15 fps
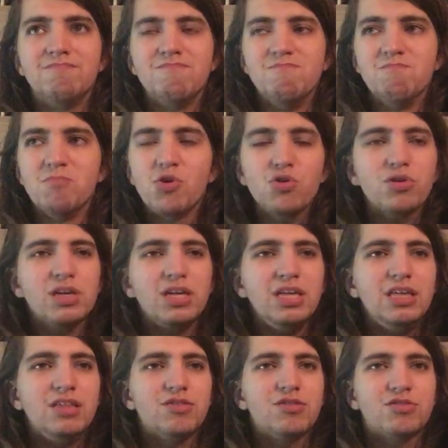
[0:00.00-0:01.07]

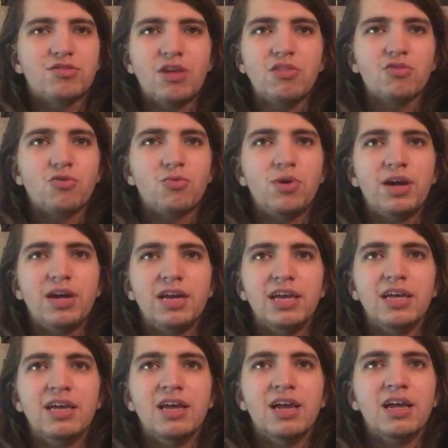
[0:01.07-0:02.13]
murky
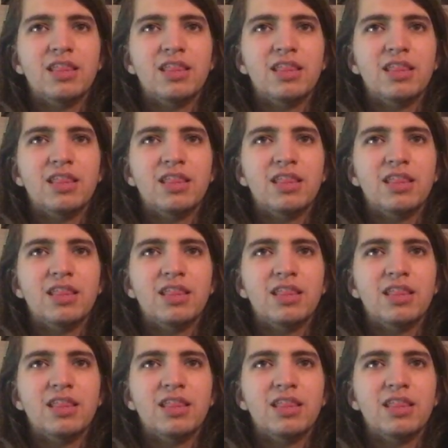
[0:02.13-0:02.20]
cellarway